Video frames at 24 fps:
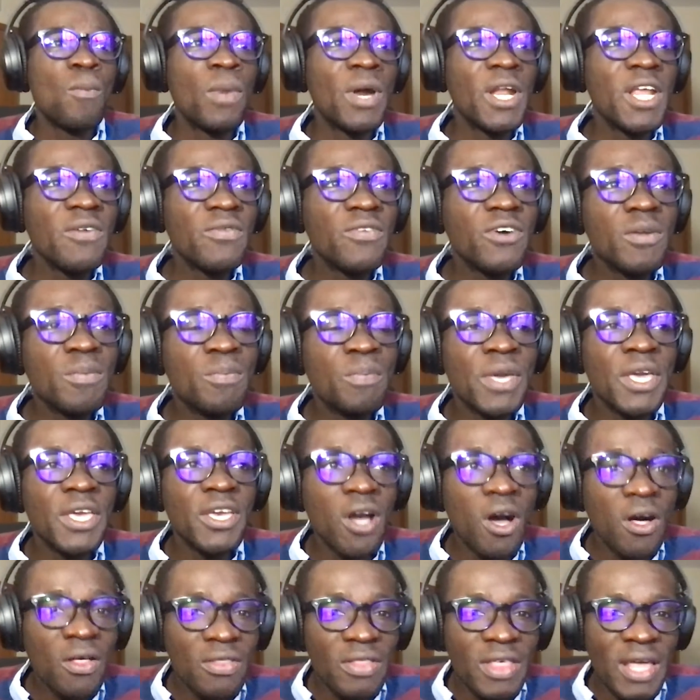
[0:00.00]
But even
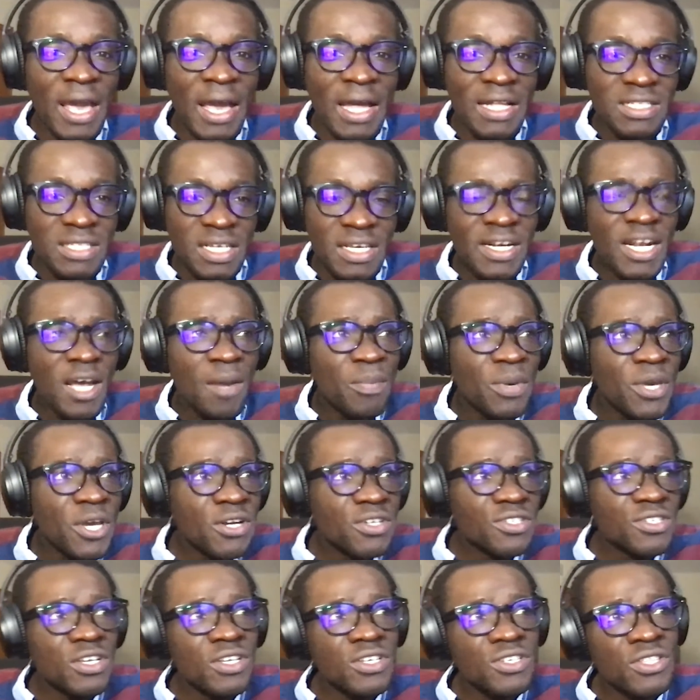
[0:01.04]
beyond that, it
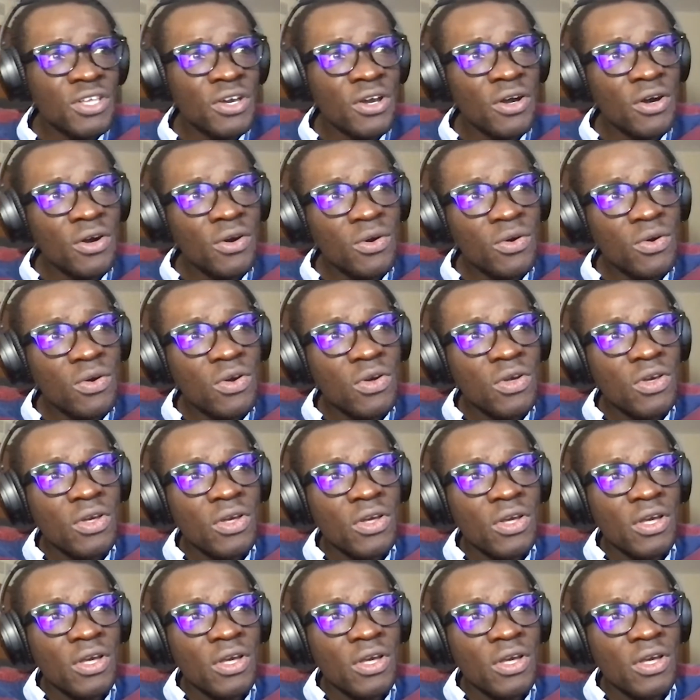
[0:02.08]
appears as though